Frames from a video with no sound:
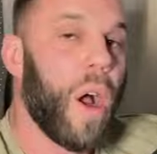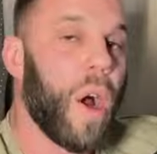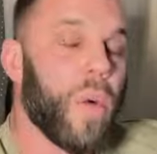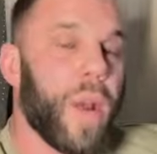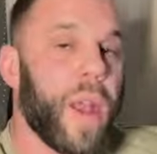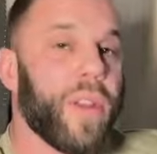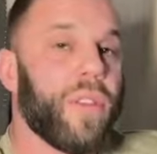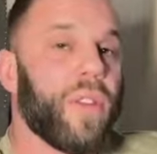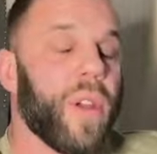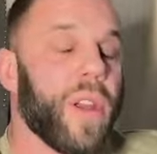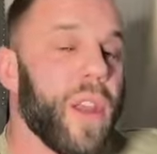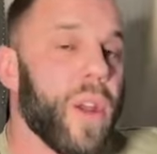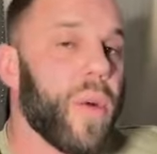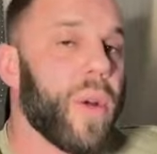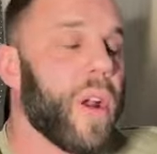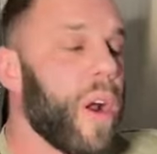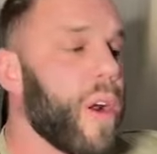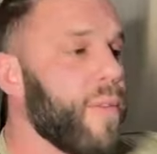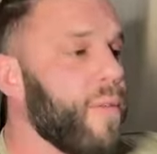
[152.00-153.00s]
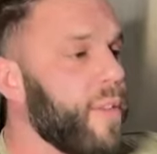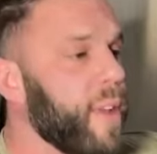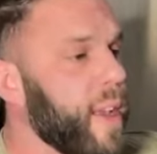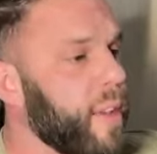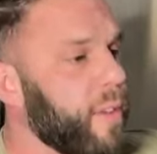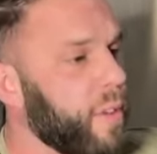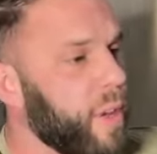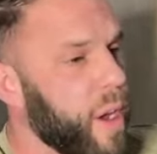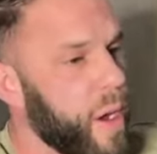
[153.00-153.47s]
All right, so here we are in
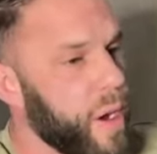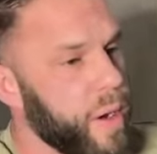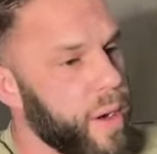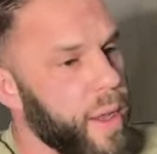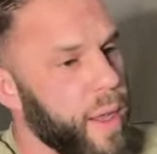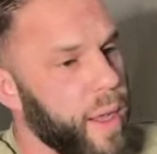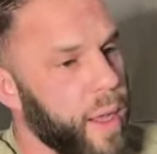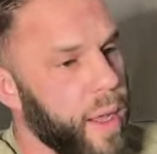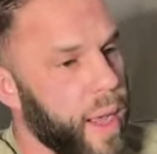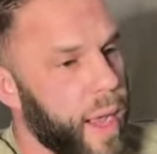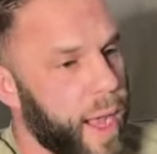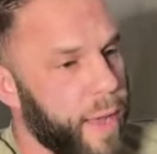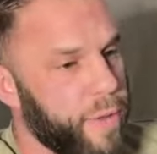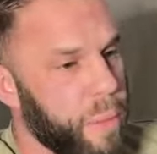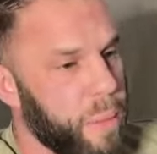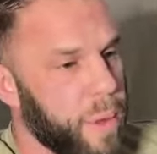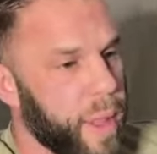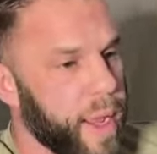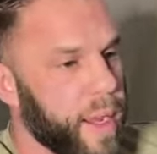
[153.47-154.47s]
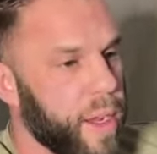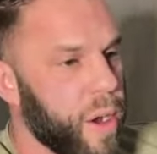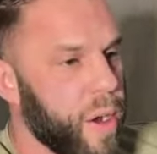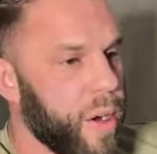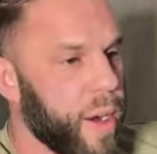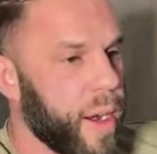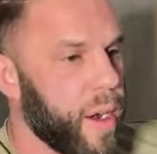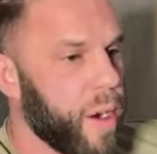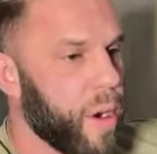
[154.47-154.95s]
VS Code. I have a blank
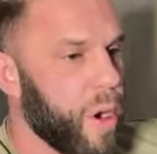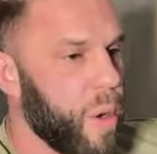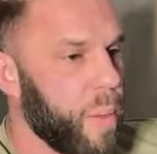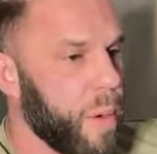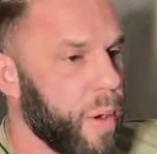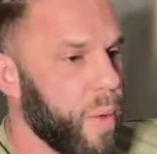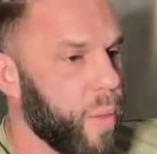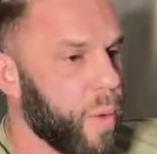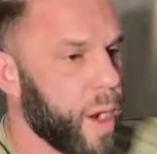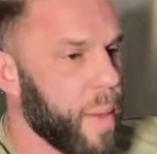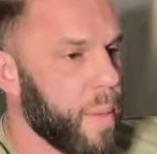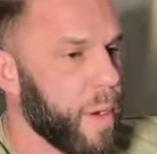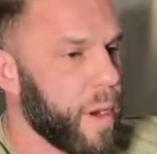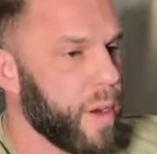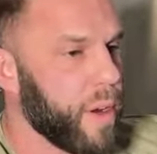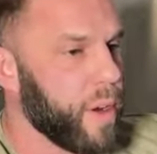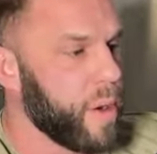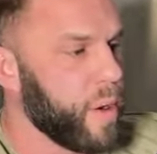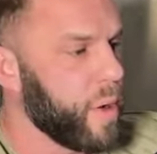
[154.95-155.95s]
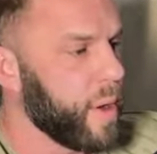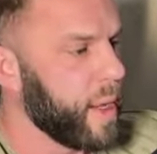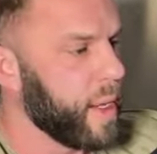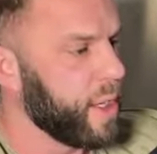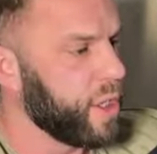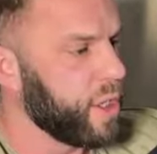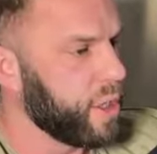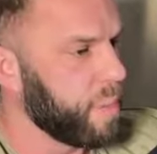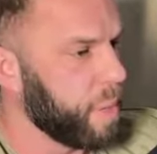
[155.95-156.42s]
code editor open. What I'm gonna do
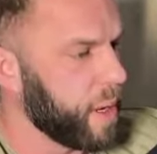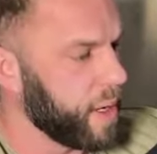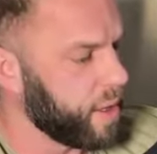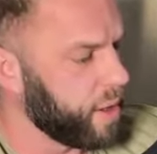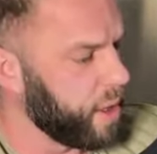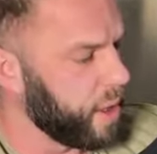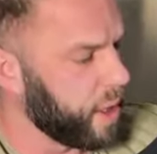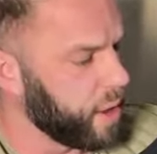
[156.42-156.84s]
is just press the